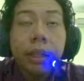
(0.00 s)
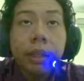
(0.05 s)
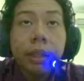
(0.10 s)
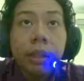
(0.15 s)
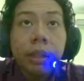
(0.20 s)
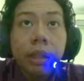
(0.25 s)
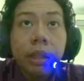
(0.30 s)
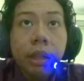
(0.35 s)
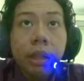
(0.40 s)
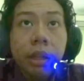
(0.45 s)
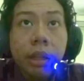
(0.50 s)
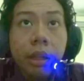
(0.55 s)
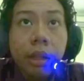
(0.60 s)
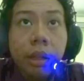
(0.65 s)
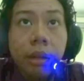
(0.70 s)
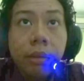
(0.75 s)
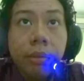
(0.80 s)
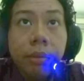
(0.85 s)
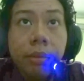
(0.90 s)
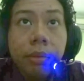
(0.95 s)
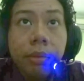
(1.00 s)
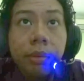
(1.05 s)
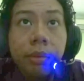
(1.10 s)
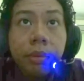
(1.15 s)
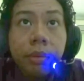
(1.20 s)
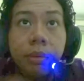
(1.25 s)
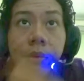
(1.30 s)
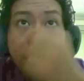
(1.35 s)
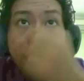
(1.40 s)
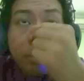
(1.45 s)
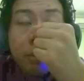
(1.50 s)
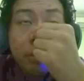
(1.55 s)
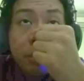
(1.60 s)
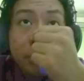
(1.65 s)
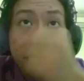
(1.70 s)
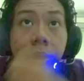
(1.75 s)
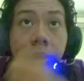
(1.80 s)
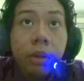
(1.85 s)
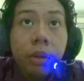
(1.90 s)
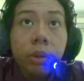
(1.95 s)
from
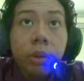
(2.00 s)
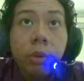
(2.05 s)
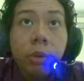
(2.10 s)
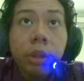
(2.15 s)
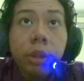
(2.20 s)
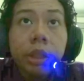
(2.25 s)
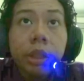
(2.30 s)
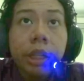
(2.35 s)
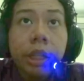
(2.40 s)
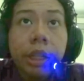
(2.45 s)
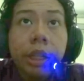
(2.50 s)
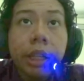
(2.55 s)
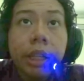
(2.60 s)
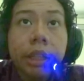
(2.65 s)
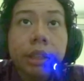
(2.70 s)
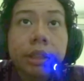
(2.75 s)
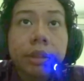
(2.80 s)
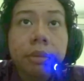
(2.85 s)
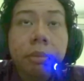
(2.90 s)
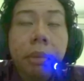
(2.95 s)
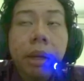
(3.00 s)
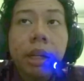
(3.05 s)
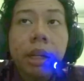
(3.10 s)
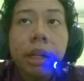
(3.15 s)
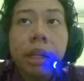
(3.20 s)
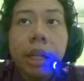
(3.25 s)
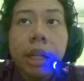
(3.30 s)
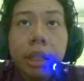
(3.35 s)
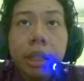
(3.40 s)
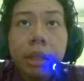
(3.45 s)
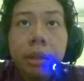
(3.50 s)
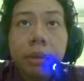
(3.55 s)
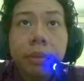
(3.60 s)
the root word is manganate.